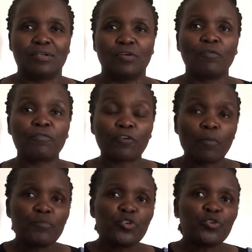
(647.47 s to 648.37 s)

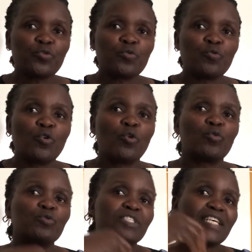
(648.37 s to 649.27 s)
From you
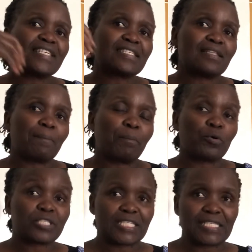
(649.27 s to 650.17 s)
uses the
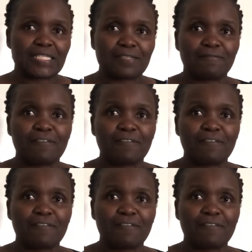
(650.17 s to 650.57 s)
positive,